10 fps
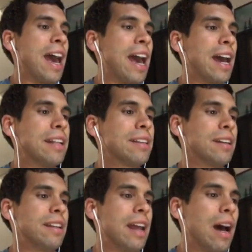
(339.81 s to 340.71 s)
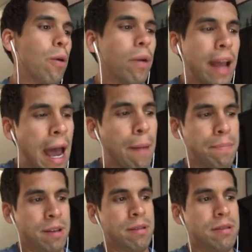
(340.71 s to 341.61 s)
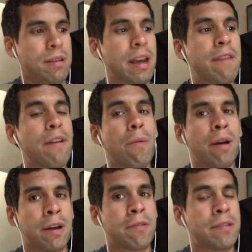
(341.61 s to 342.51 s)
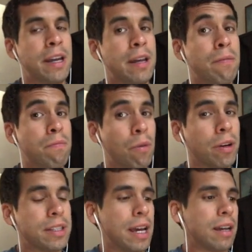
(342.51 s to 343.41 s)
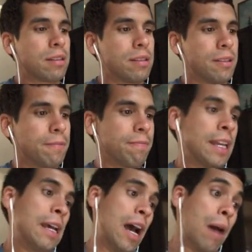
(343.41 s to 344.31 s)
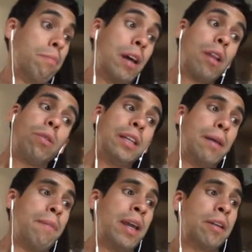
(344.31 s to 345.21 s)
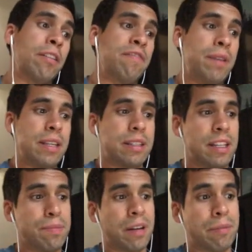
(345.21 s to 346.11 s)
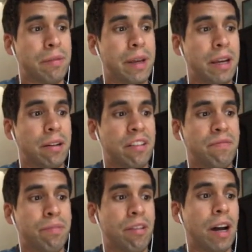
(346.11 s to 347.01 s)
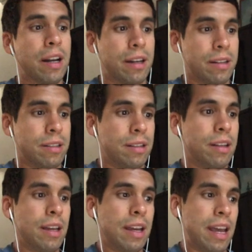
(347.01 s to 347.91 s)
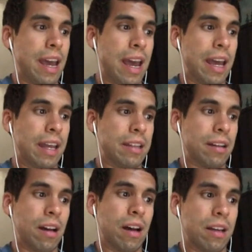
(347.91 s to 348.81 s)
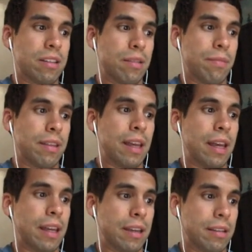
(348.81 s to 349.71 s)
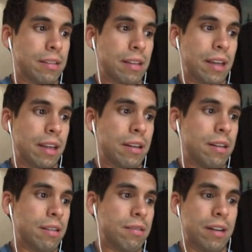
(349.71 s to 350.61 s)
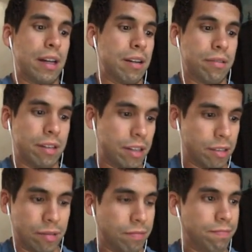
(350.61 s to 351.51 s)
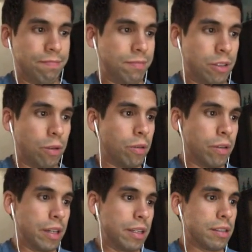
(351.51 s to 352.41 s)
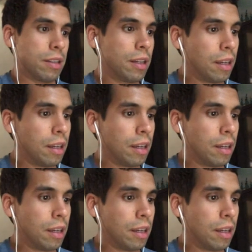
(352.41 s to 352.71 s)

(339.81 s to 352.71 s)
and now what happens if I want to create more text? I'm not only a maker of business, but I'm a maker of product and awesome things like, I don't know, toys.